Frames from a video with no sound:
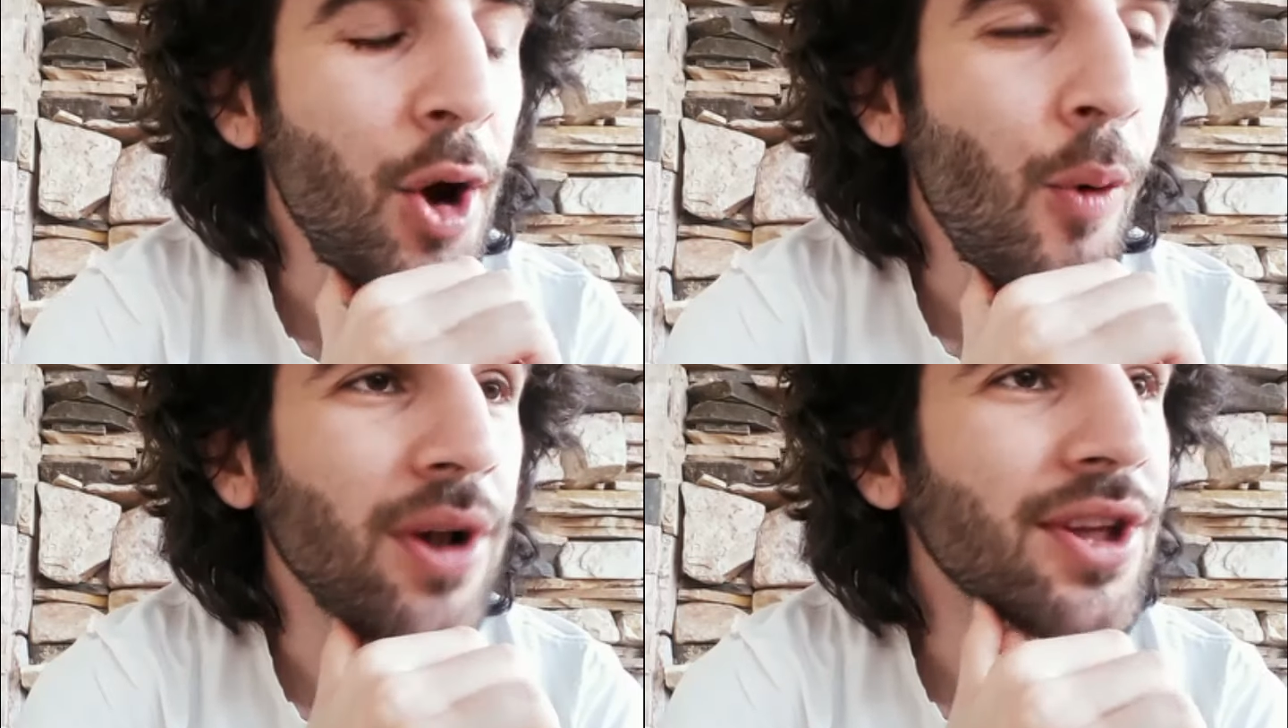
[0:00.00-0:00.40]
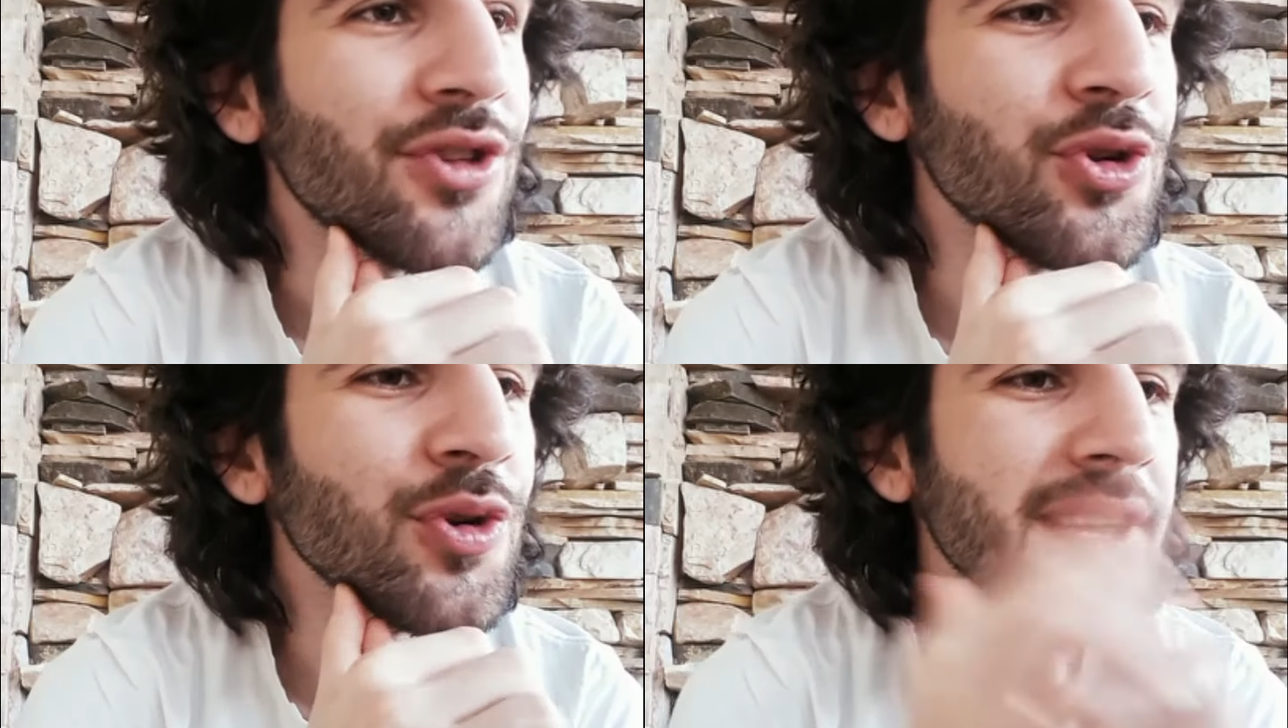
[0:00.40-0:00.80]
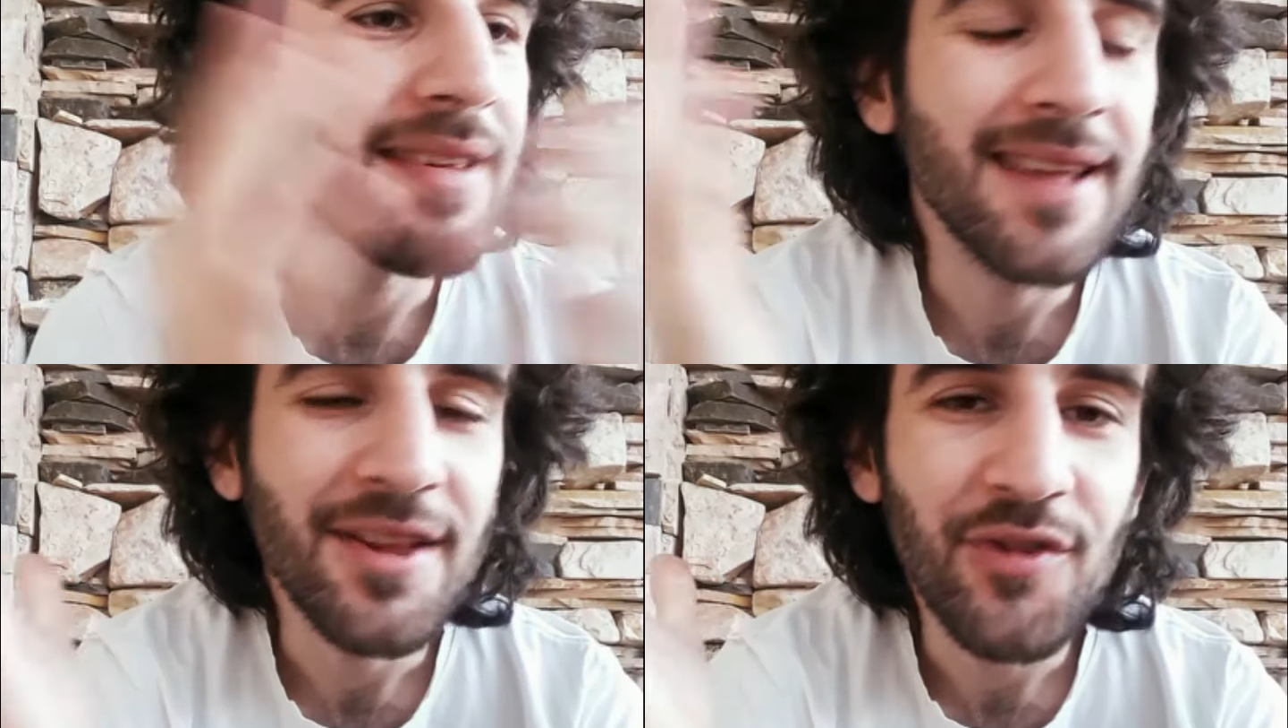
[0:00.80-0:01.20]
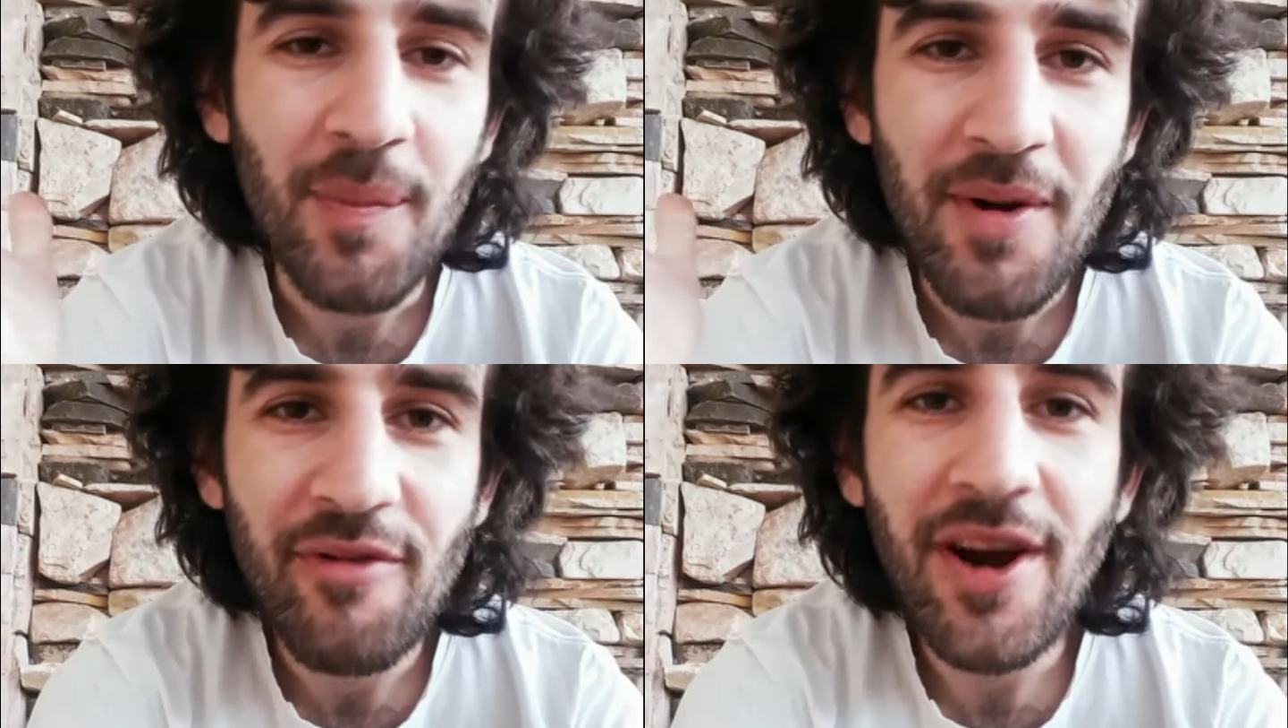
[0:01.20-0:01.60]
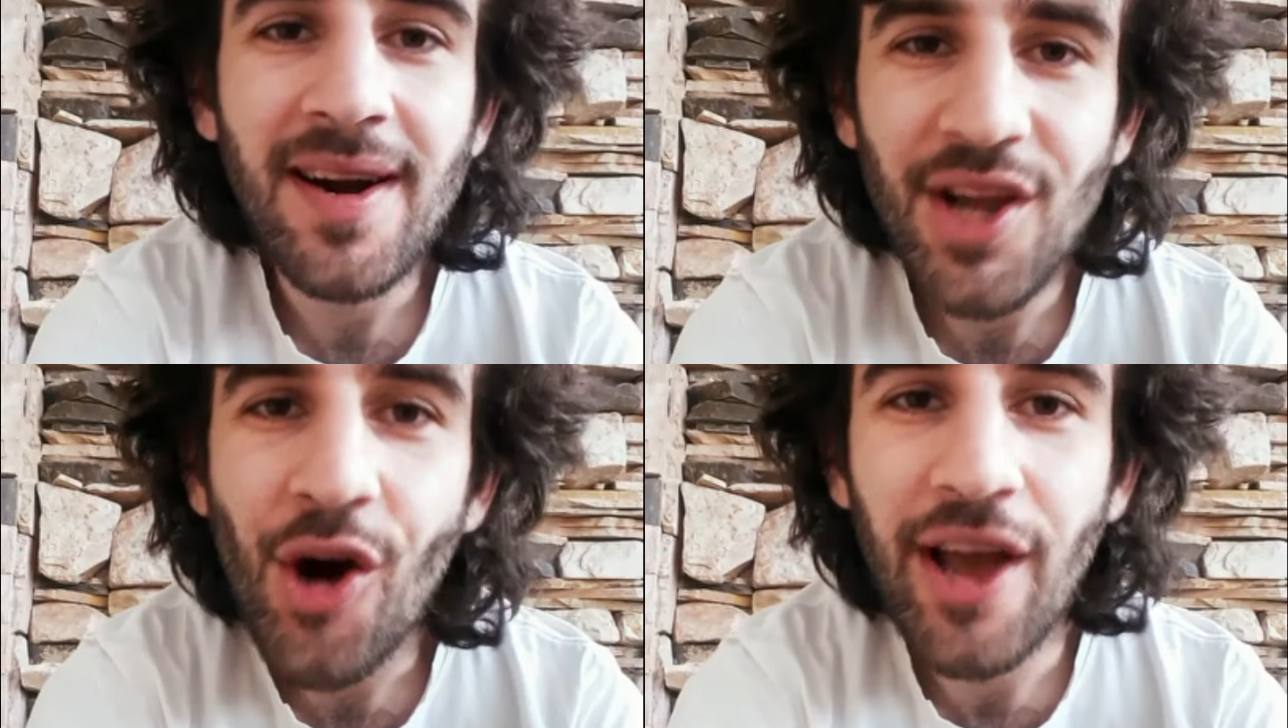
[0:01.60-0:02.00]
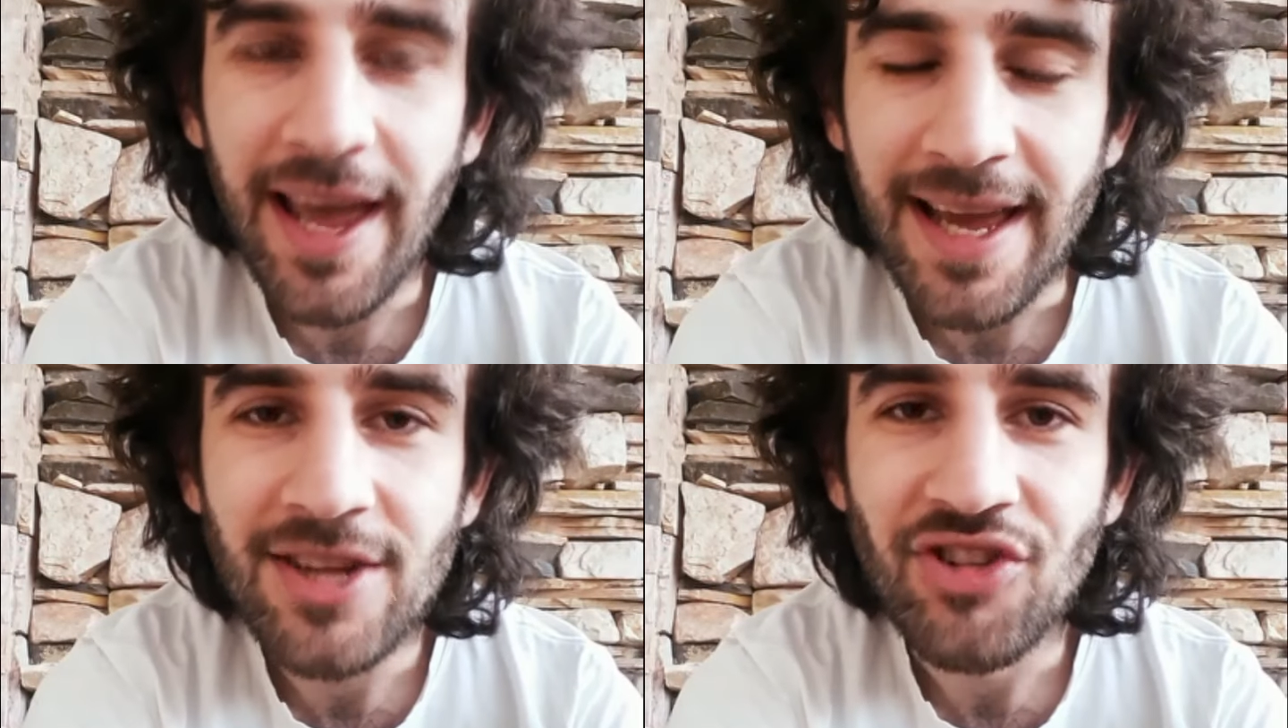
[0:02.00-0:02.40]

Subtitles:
Well, the truth is that from a very young age,